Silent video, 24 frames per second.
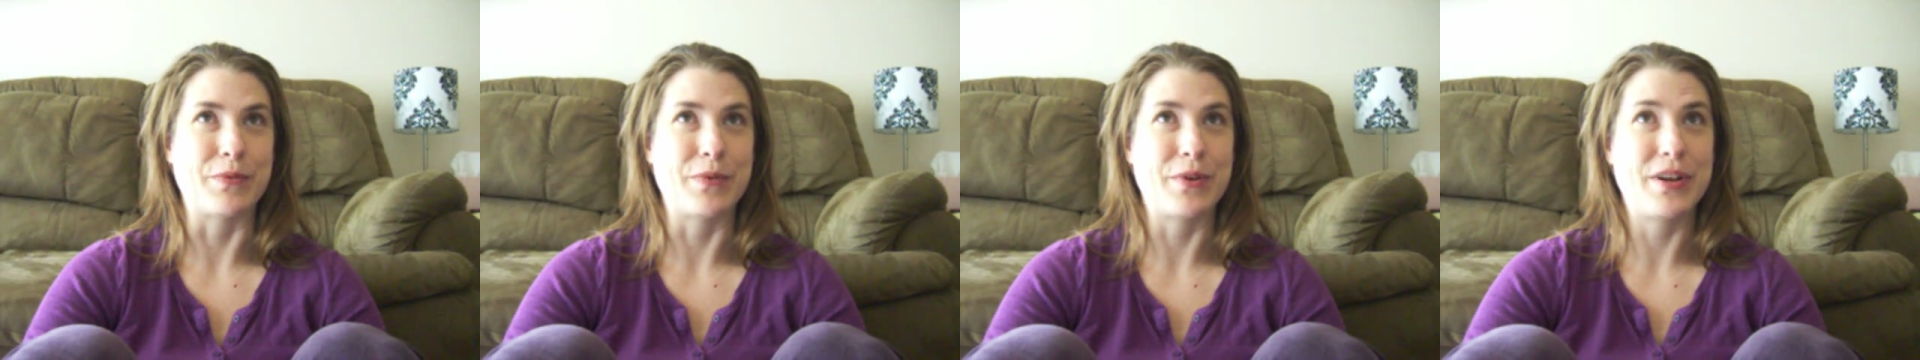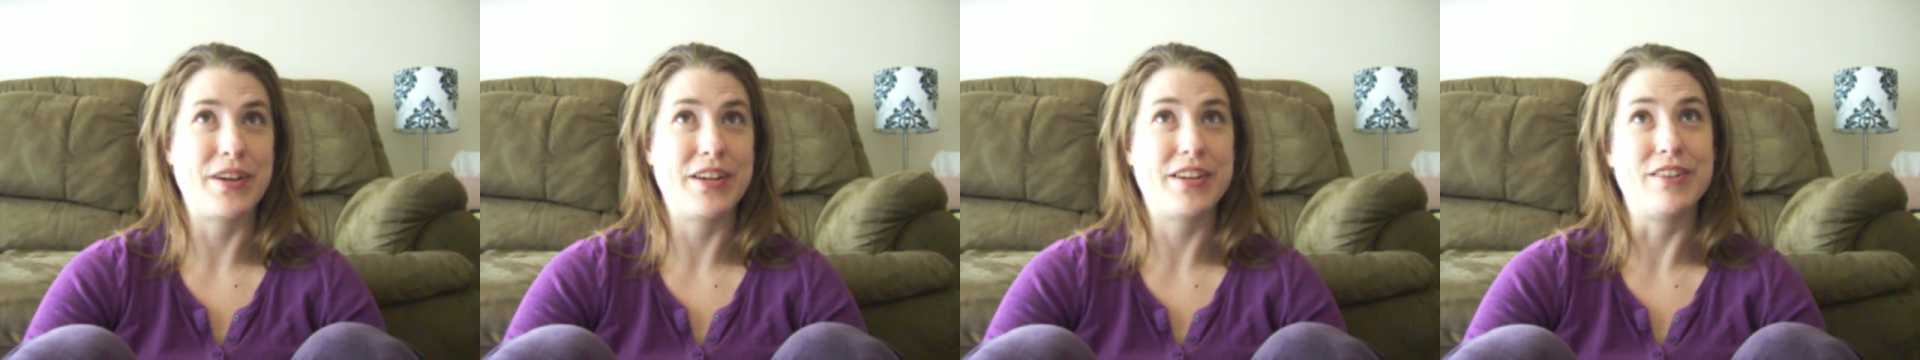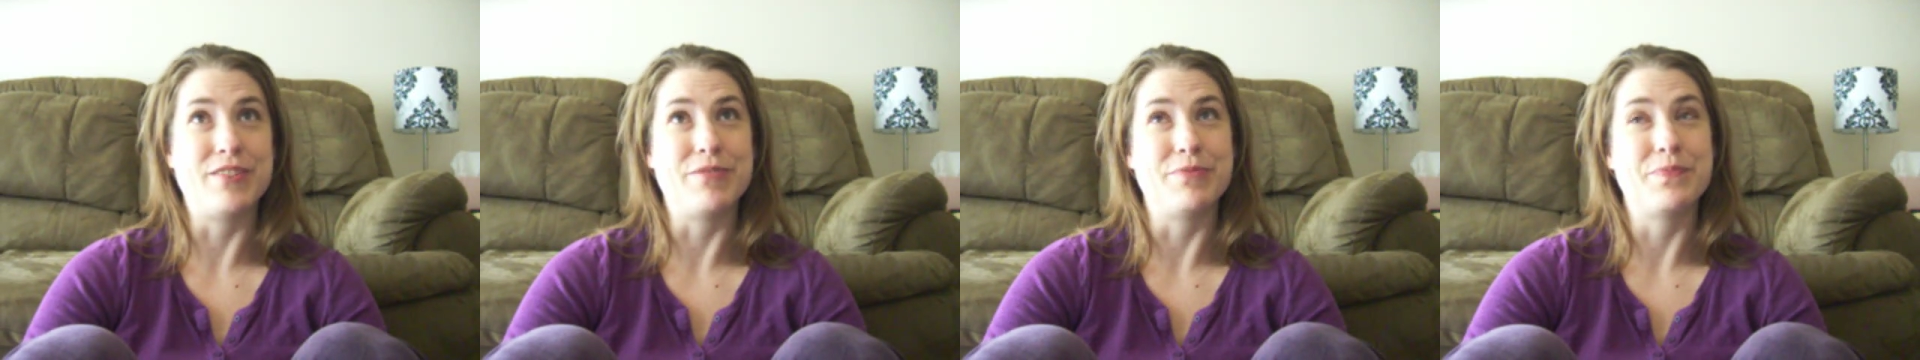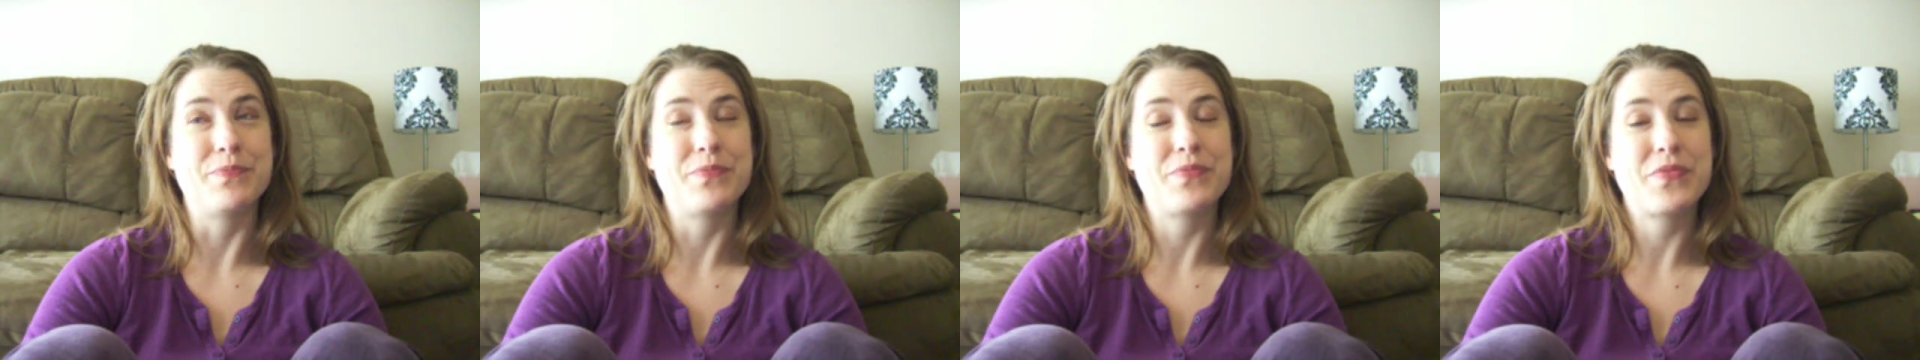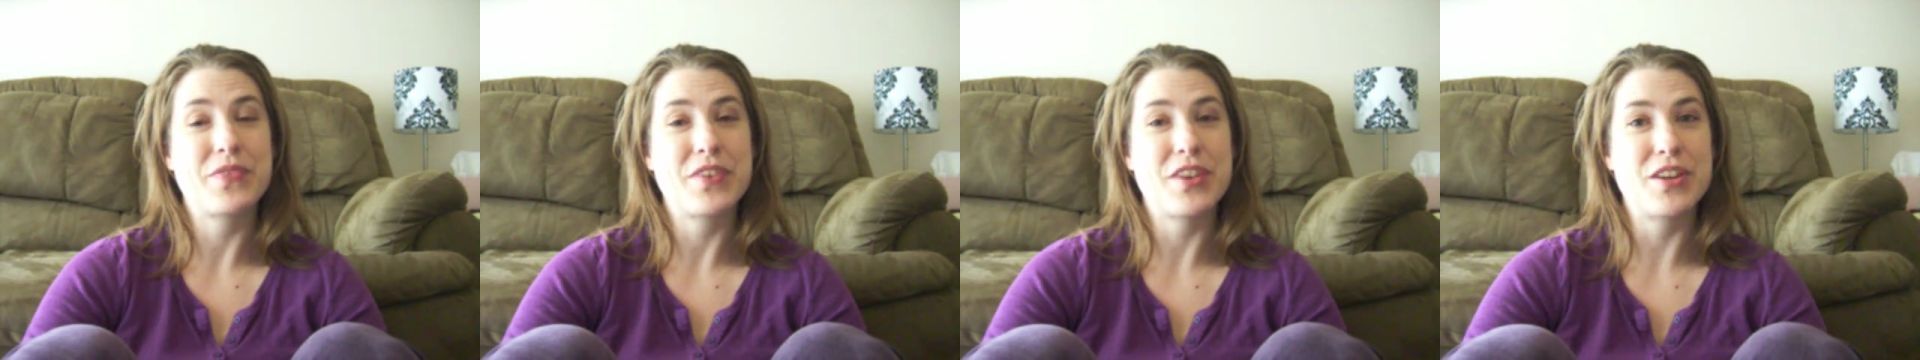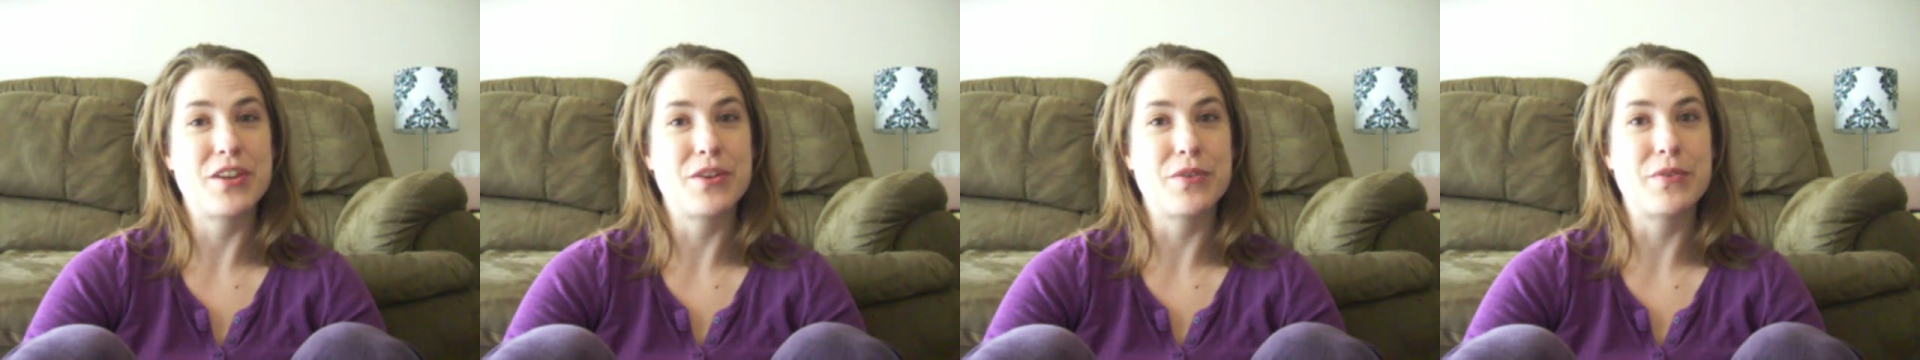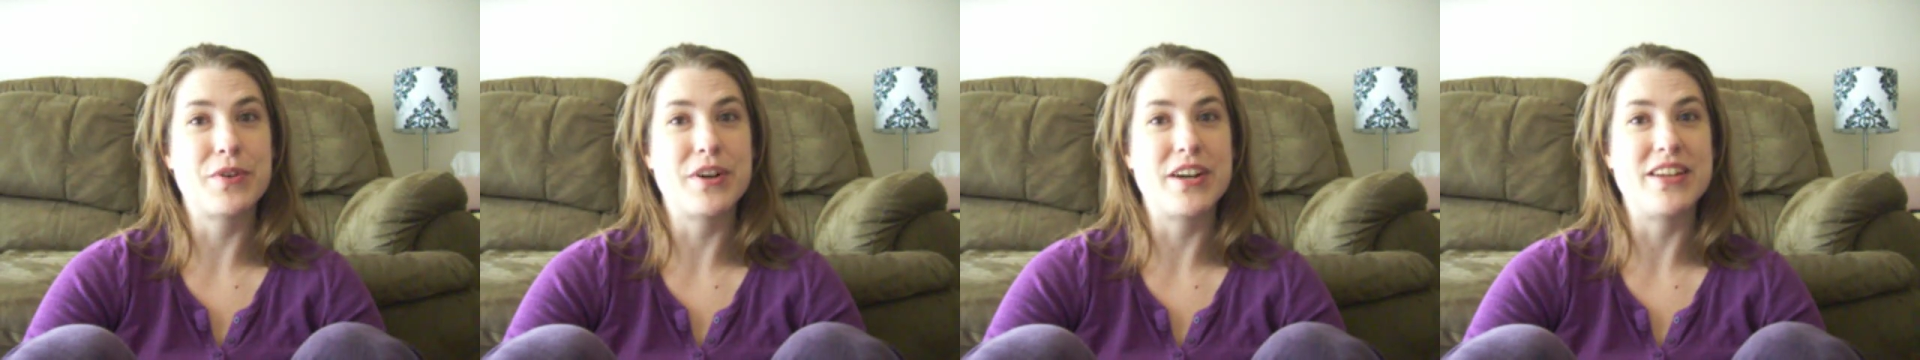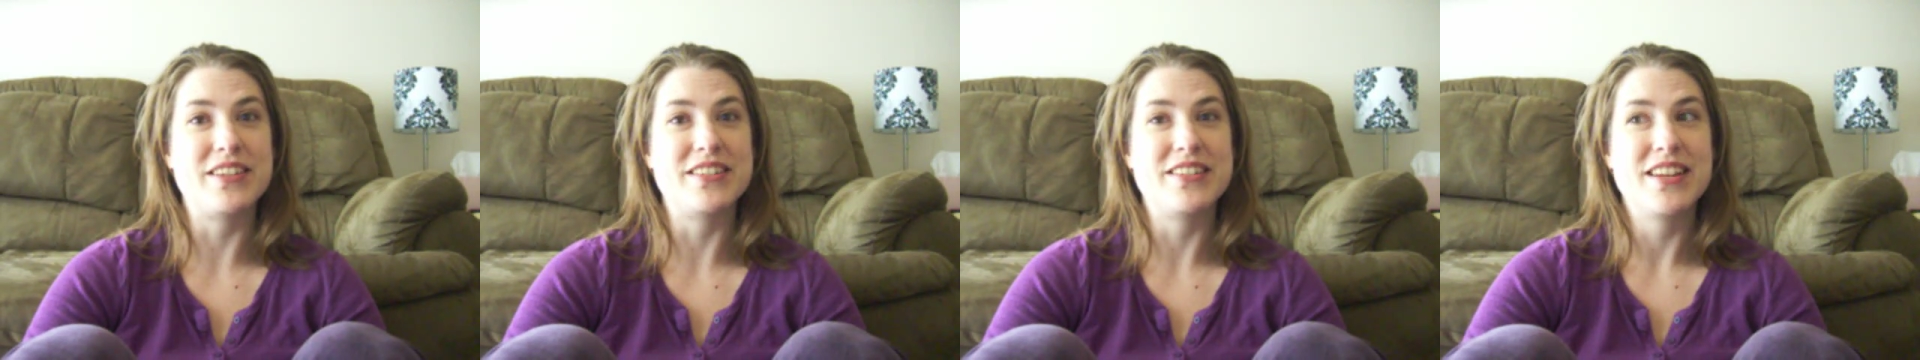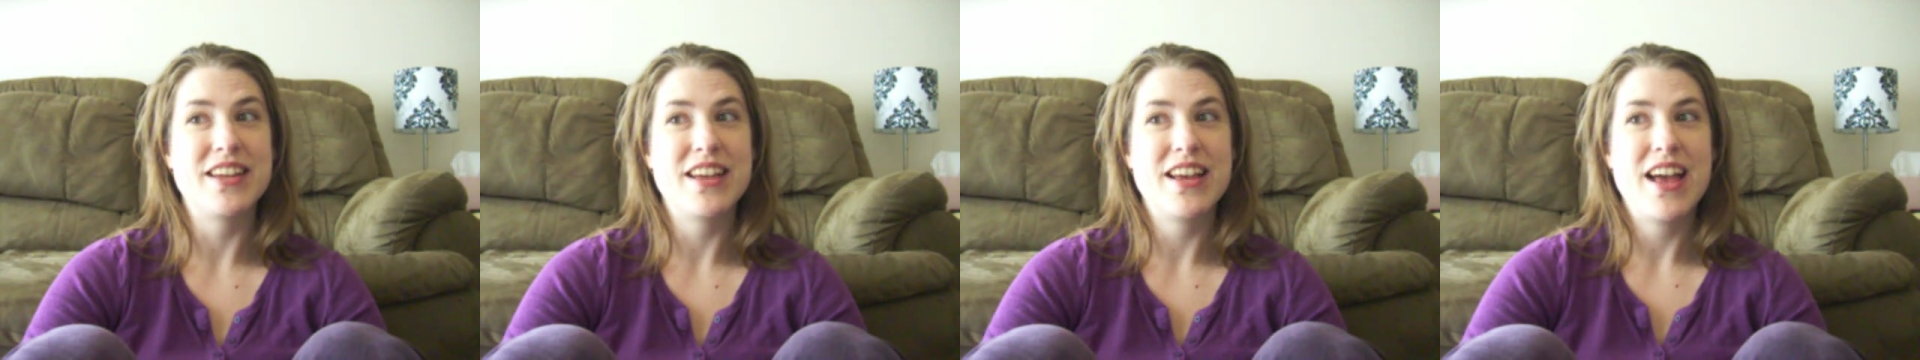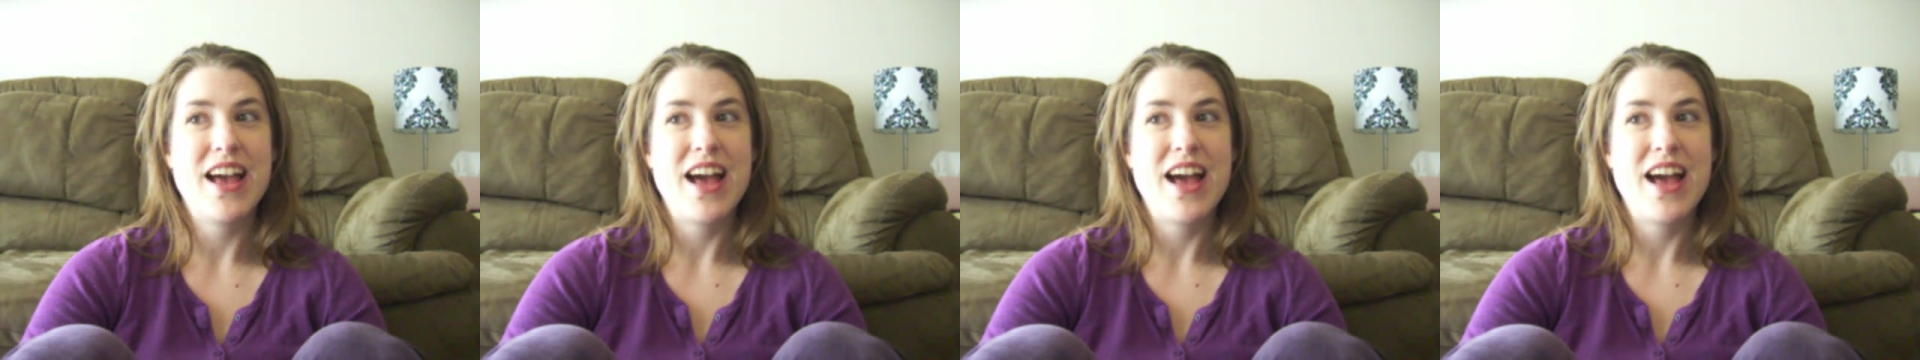"Well, you know what?